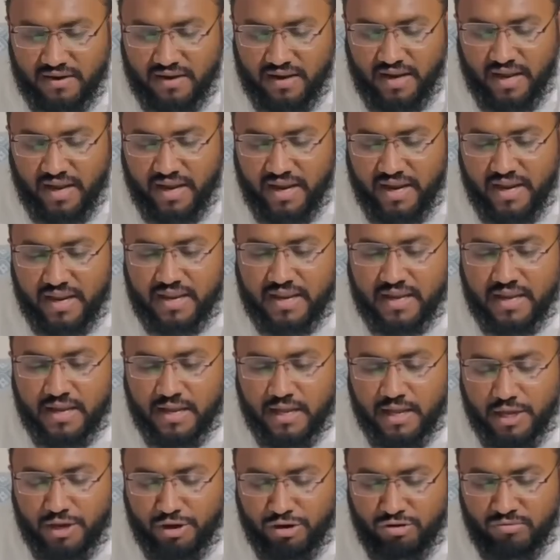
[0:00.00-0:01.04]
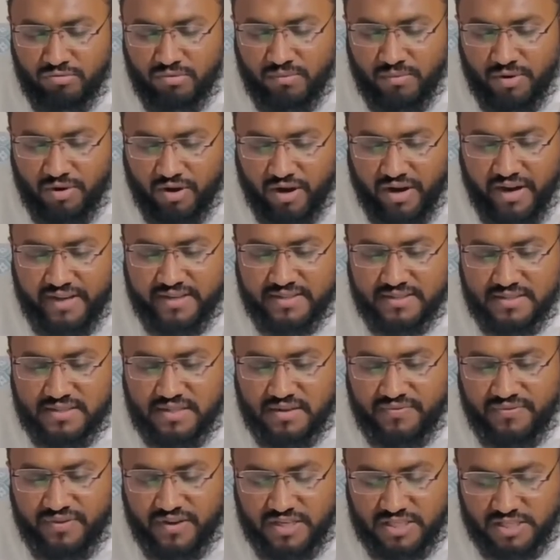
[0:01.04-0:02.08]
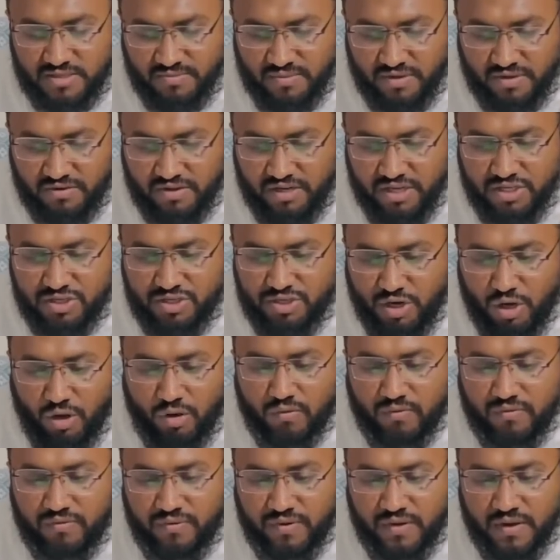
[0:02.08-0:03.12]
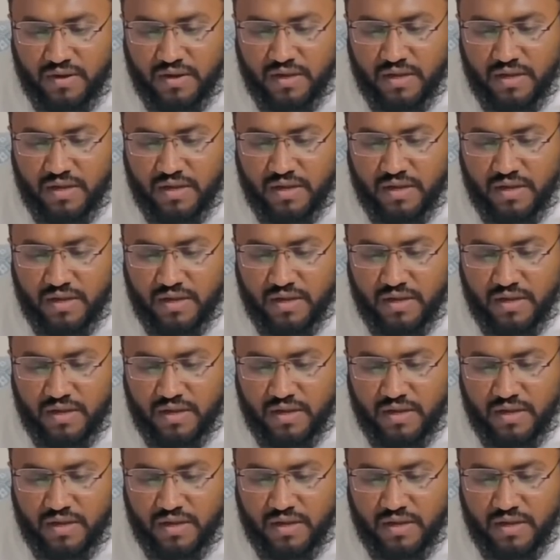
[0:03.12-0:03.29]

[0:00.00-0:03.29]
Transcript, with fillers: like you memorize the first makhraj, jawf.